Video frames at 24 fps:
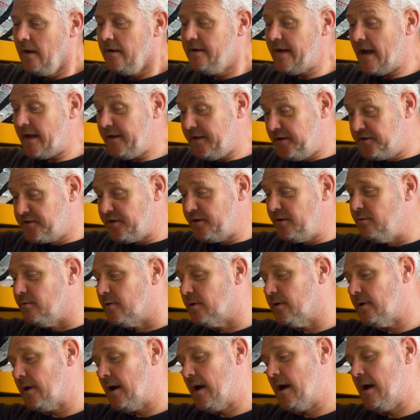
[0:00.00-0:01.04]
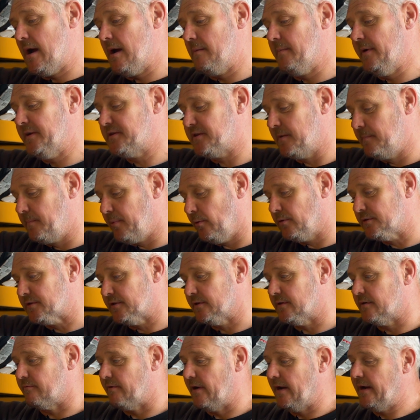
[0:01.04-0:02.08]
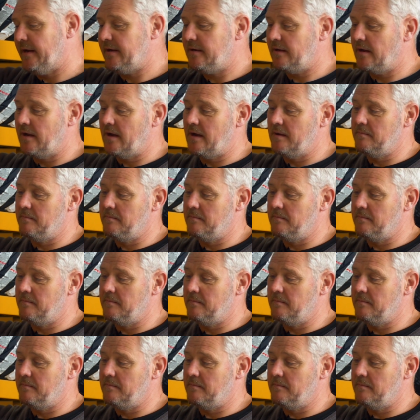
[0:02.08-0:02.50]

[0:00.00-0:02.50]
Yeah, you do. It's important, really.